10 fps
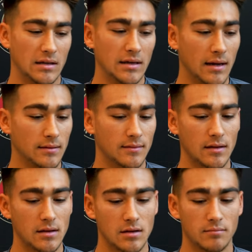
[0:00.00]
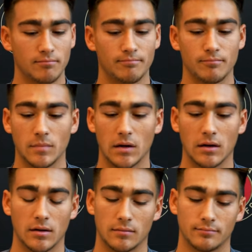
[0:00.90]
Yeah, I'd say
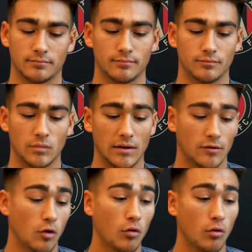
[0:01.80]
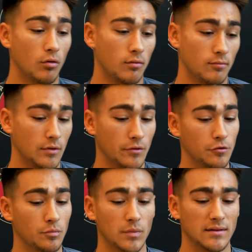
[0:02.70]
um, as a whole
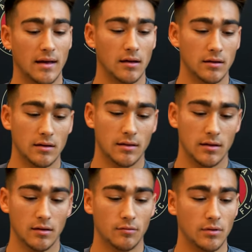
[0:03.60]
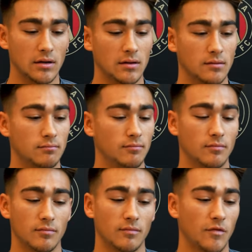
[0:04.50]
group mentality. I think we need to
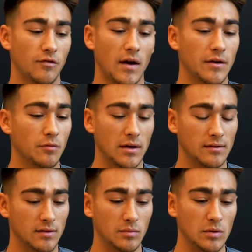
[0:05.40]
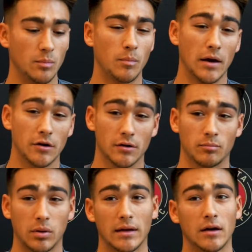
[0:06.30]
find ways to be better
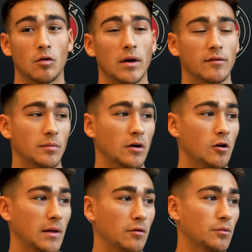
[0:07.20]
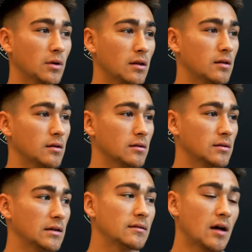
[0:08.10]
playing away from home. That was one of the
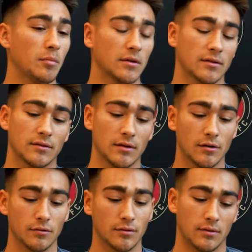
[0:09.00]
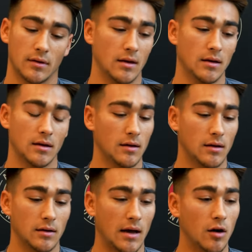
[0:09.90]
key topics this year. Was
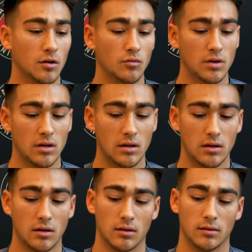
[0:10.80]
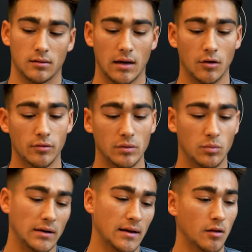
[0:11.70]
how can we how can we
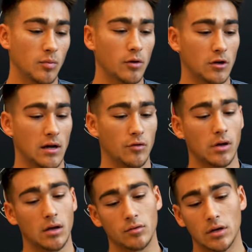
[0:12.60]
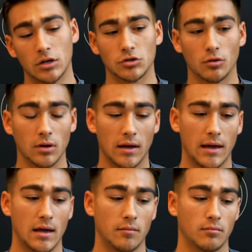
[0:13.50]
break down the opponent? How can we control the
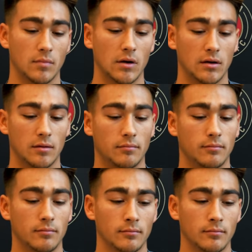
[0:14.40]
game? Um,